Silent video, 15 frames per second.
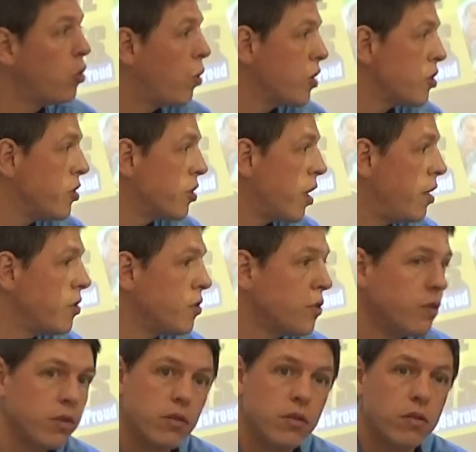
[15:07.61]
questions, guys?
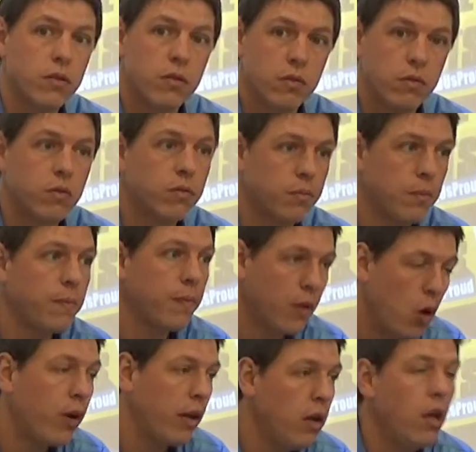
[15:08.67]

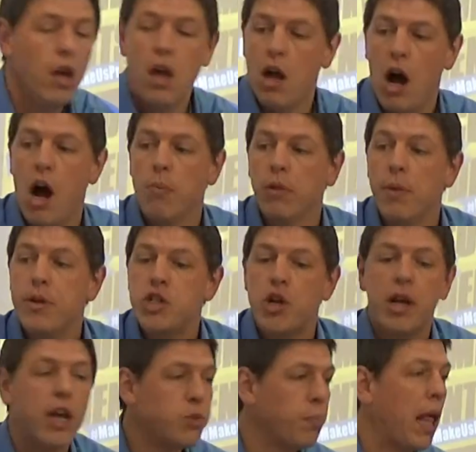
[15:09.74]
Okay. Let me show you
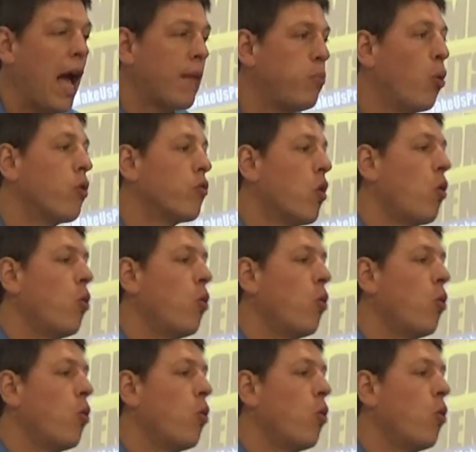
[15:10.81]
guys Blackboard real